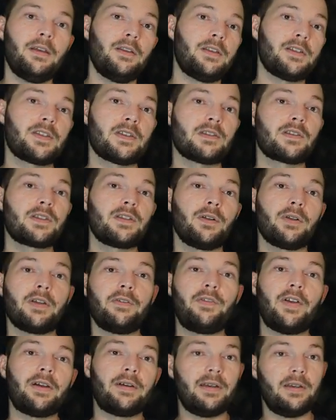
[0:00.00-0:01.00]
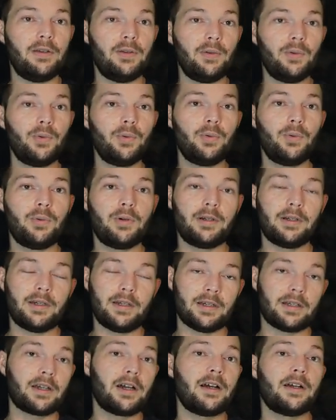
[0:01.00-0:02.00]
This is still a very new
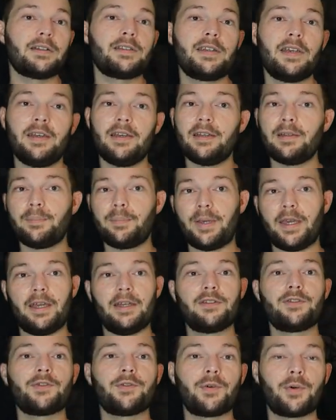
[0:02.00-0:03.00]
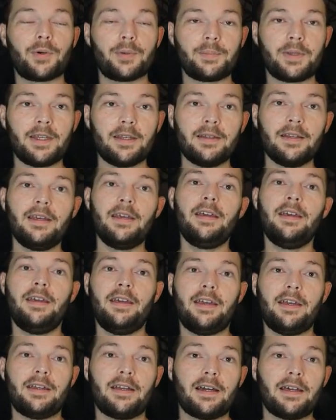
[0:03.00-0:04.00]
uh, content page for me,
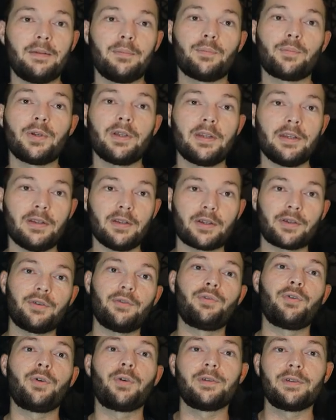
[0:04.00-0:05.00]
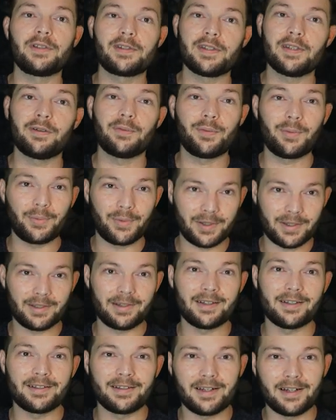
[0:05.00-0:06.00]
and I'm really looking forward to seeing what we can
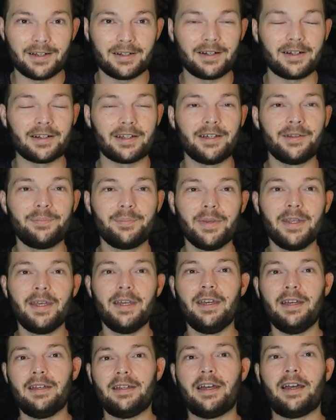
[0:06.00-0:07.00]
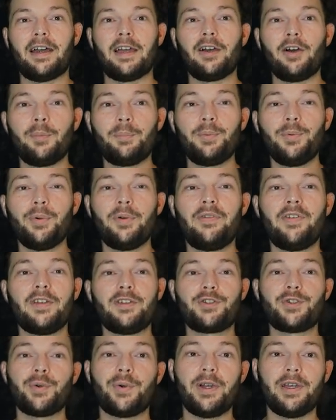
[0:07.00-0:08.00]
get done on it. Now, I hope you have
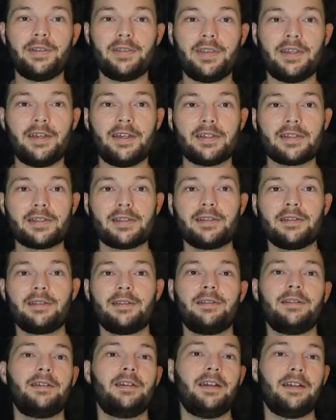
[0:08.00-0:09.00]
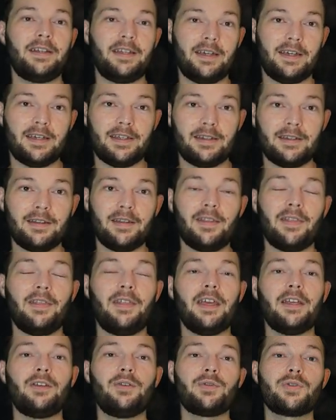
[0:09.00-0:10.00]
enjoyed this. Again,
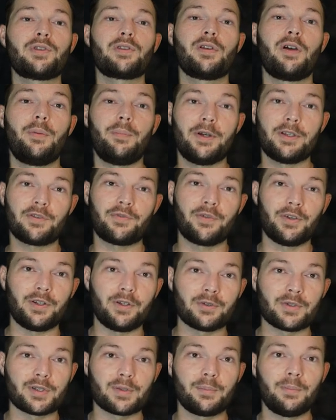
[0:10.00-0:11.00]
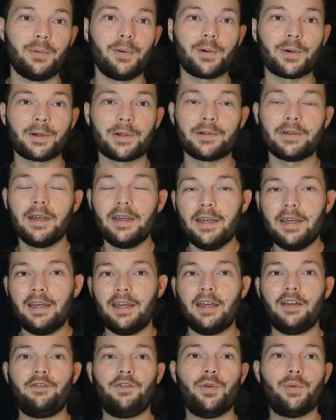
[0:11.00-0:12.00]
thank you so much for your support.
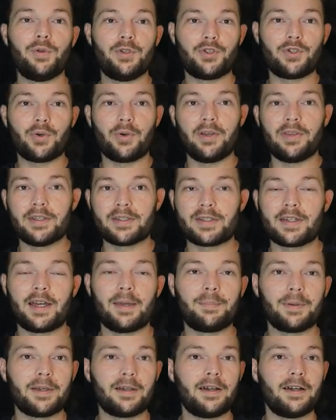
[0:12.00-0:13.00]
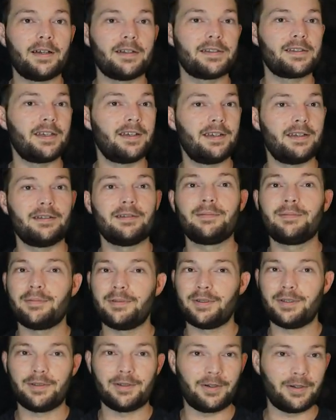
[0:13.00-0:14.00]
If you enjoy this type of content,
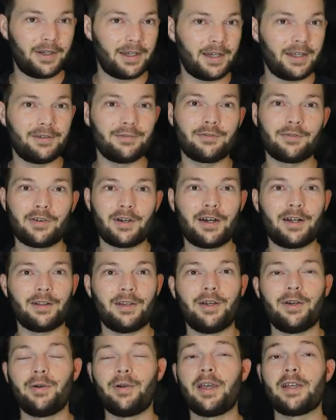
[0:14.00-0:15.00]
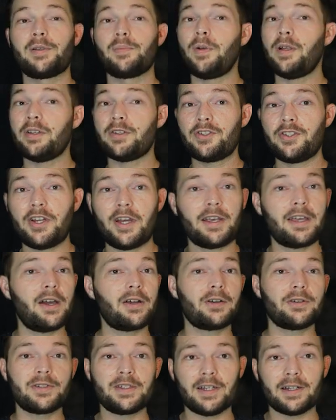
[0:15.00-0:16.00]
go ahead and follow, as well as check
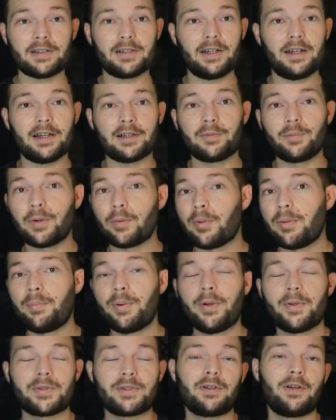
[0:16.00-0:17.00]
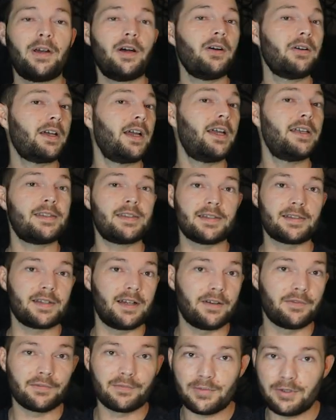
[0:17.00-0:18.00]
out our TikTok where we post all kinds of
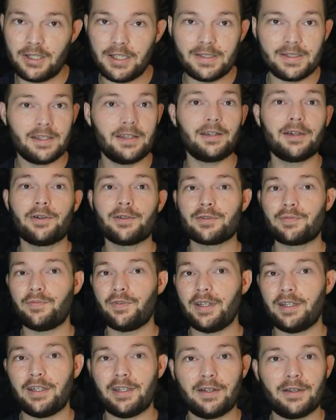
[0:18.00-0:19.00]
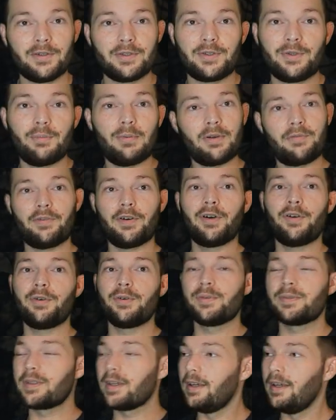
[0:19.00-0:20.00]
stuff cheesy ghost videos,
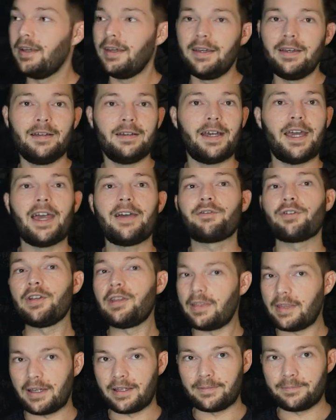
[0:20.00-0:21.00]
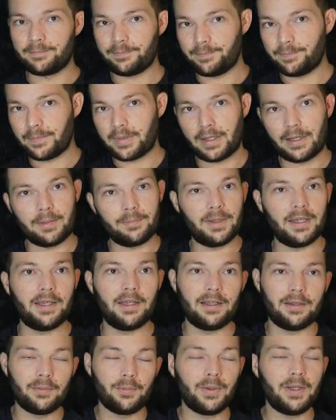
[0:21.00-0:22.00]
UFOs, everything. I
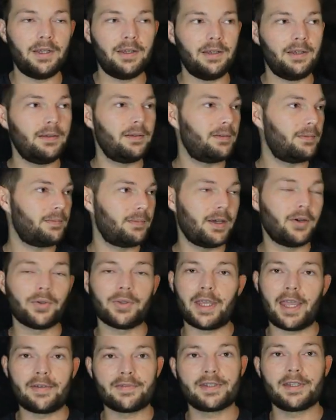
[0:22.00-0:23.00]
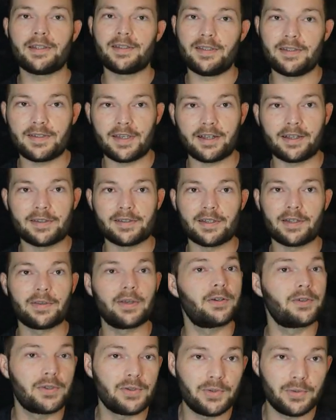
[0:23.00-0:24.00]
mean, we only have 60 seconds on
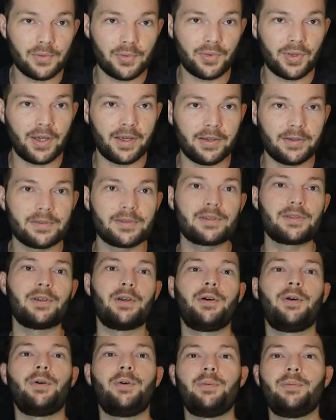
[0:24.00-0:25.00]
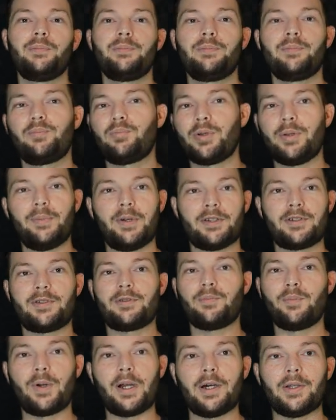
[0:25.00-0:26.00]
there to do things, so pretty
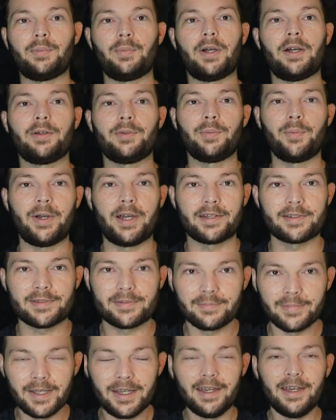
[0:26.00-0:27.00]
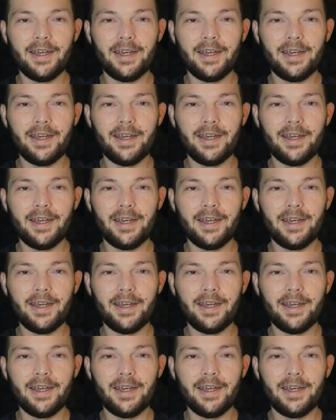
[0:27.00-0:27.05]
much wild, wild west.